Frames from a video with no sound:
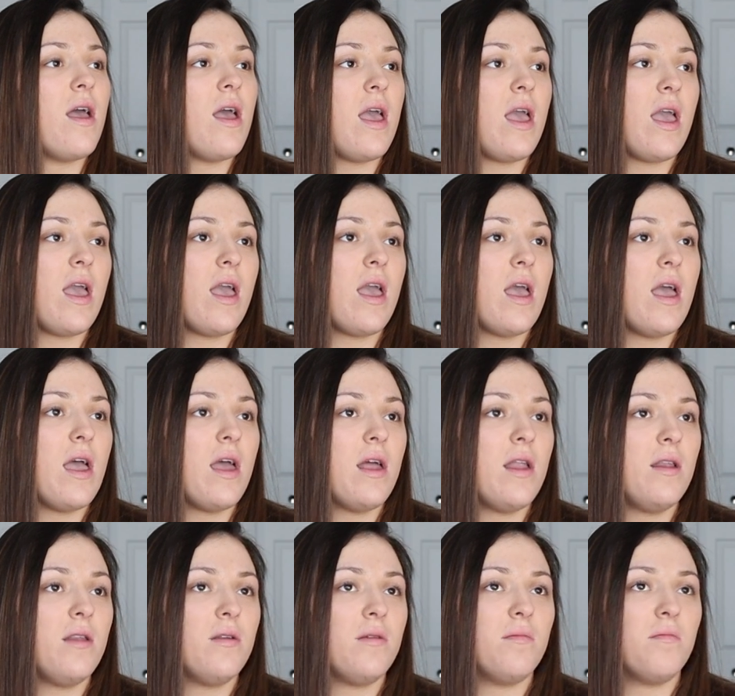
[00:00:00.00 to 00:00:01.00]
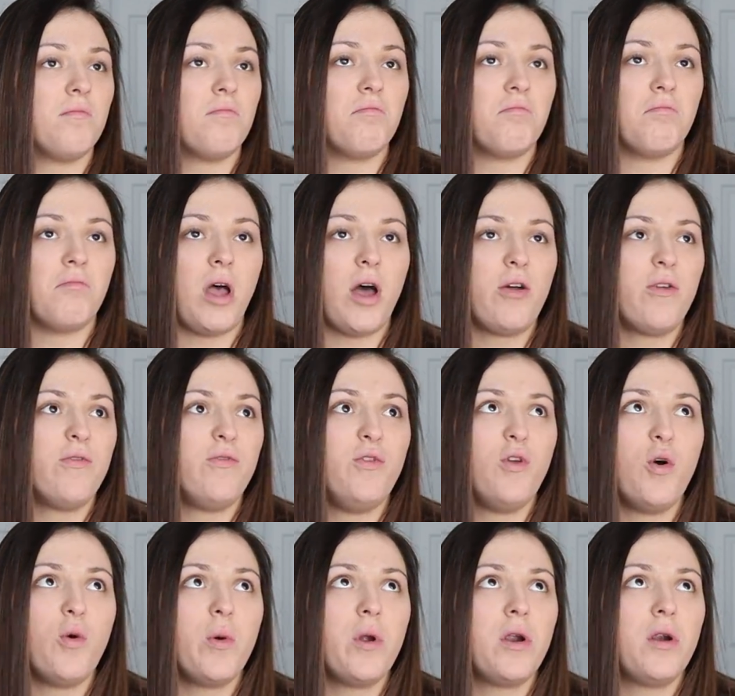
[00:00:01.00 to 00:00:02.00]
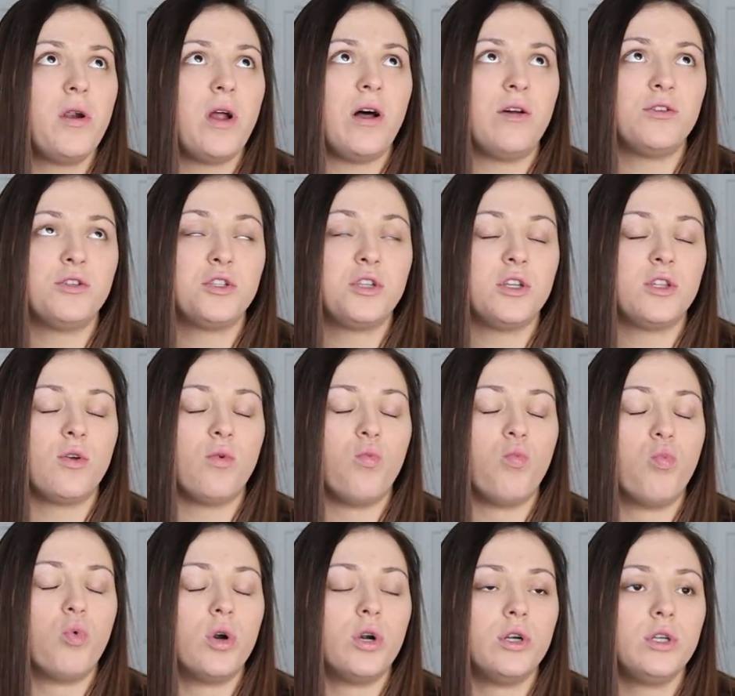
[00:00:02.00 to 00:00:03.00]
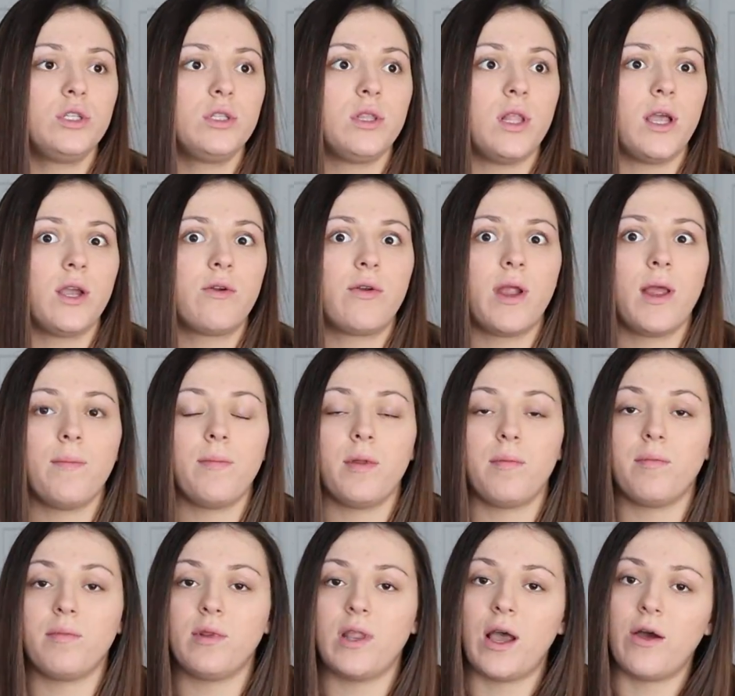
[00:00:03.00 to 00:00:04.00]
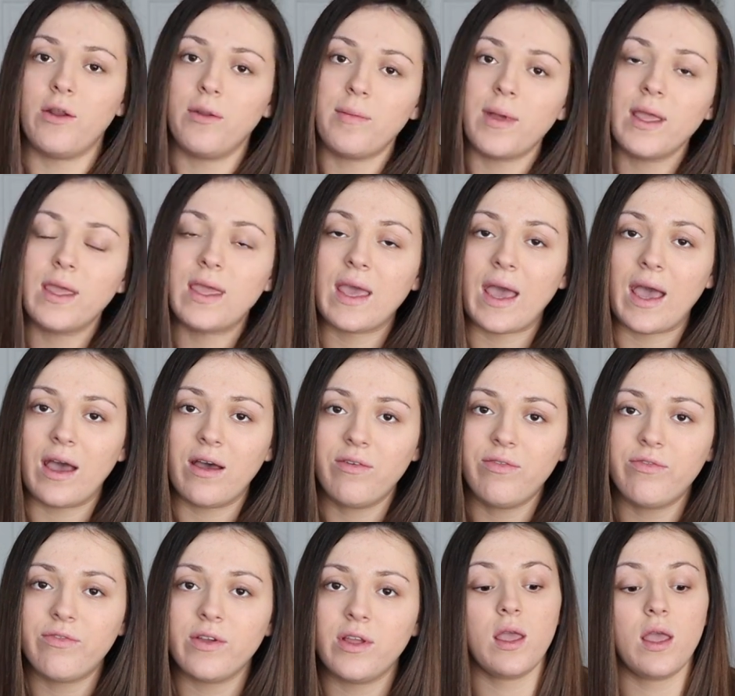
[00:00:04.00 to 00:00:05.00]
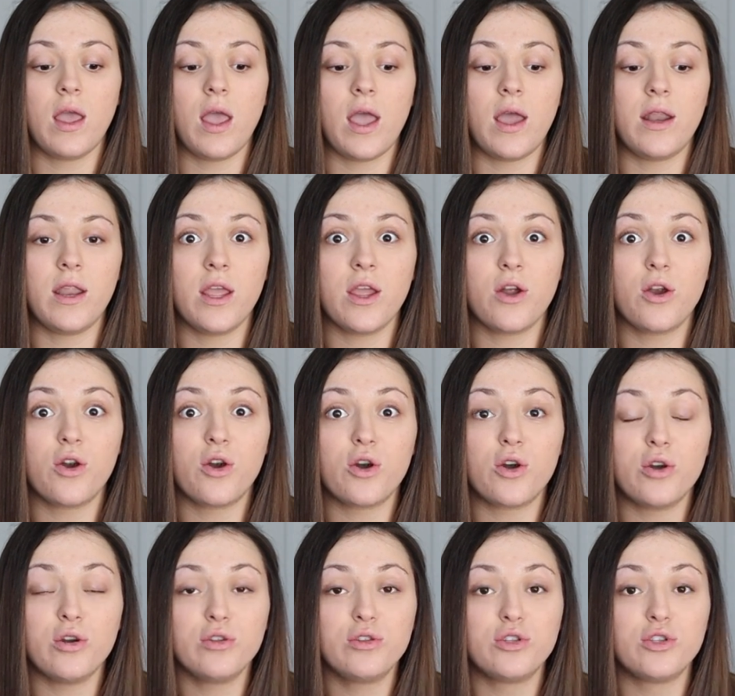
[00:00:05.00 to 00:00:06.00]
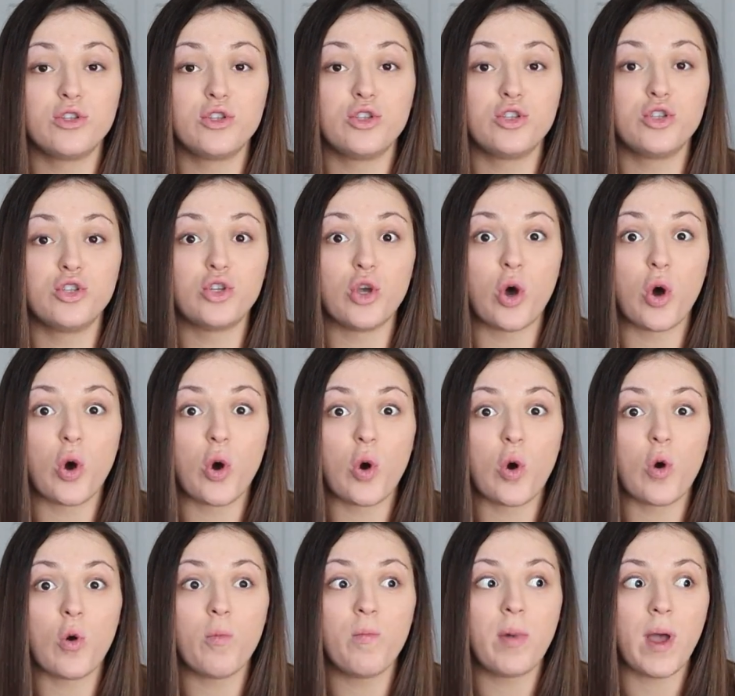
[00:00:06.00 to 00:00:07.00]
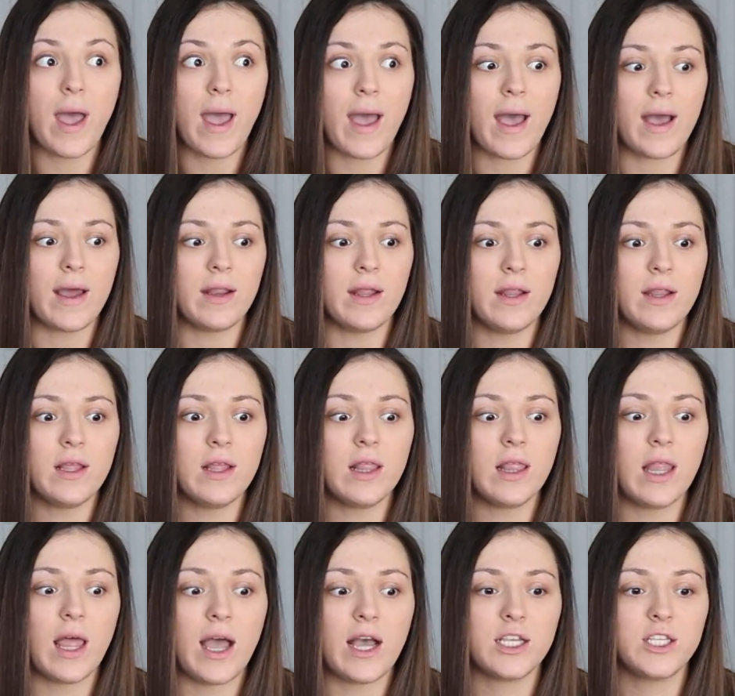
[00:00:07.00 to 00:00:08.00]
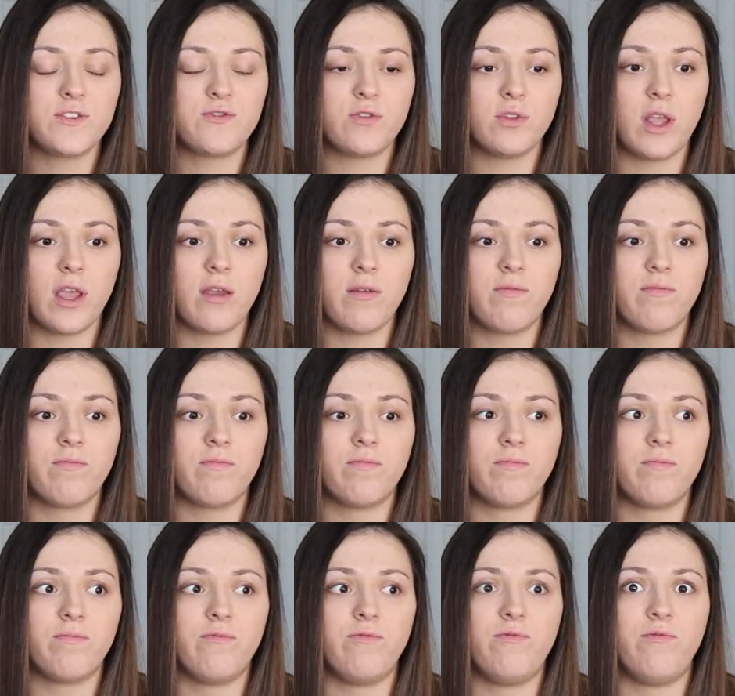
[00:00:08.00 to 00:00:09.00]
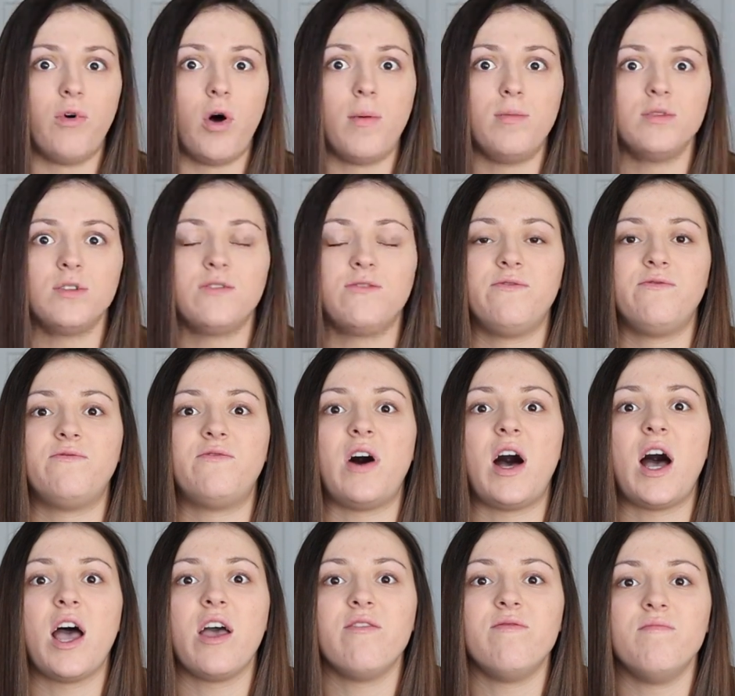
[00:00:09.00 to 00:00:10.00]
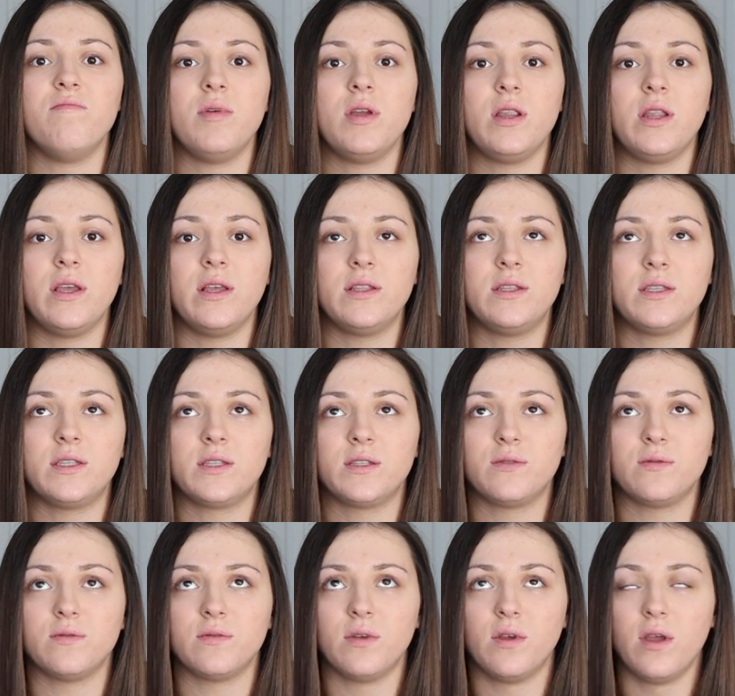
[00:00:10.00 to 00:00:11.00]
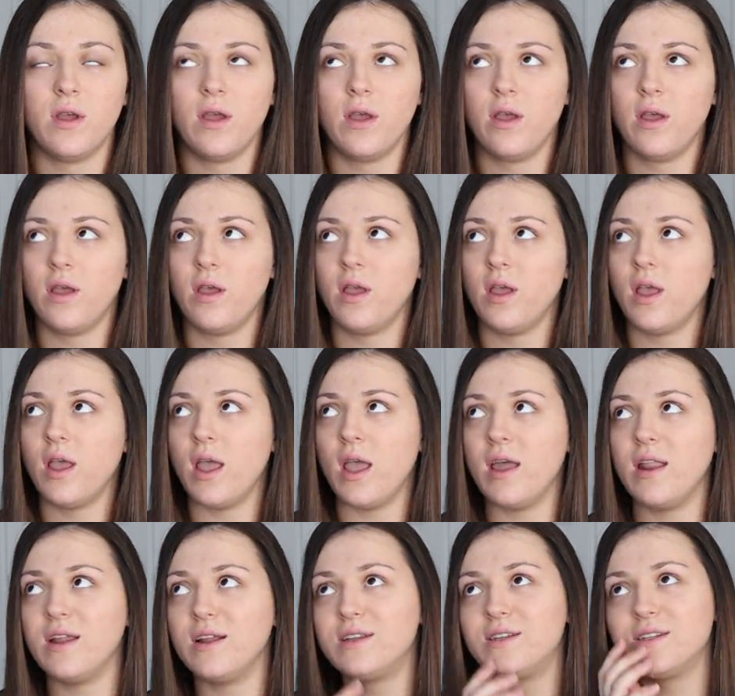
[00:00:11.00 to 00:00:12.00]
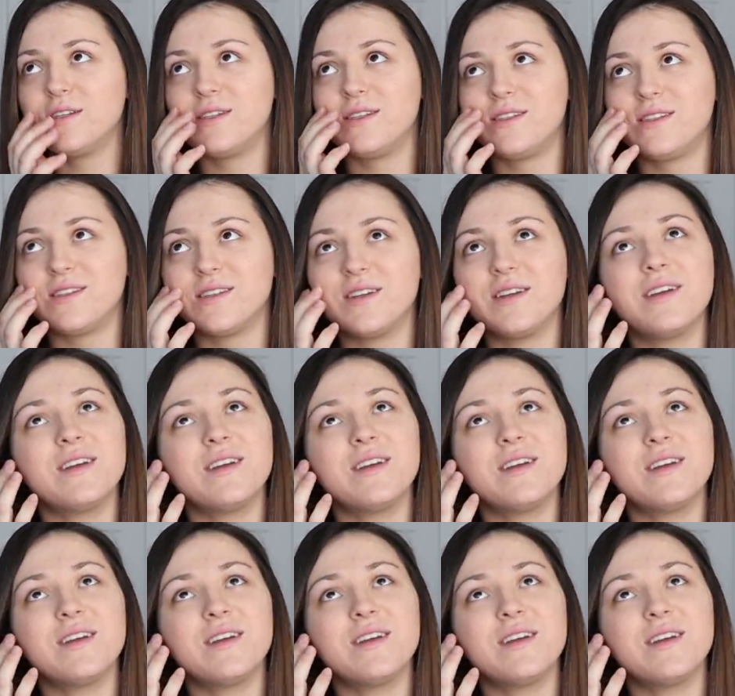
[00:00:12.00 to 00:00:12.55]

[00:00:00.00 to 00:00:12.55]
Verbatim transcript: and out of nowhere I'll just get the worst leg cramp in, down in my calf and it hurts so bad and it lasts for like almost five minutes and it just